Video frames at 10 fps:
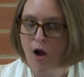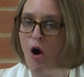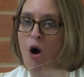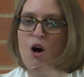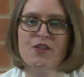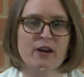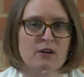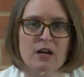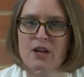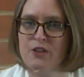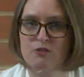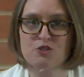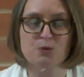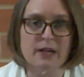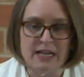All their, their
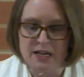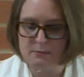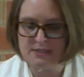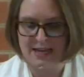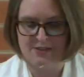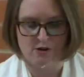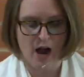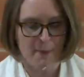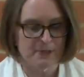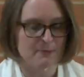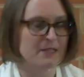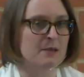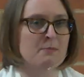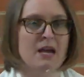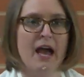dreams and their
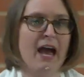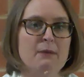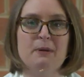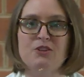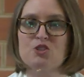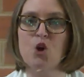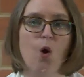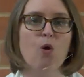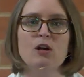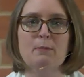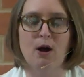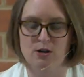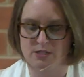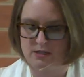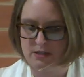optimism had been torn
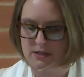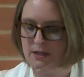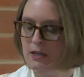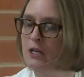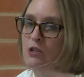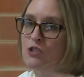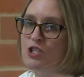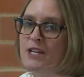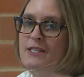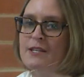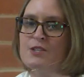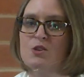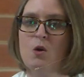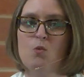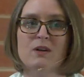apart. Jesus
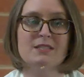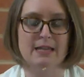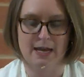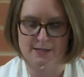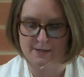was dead.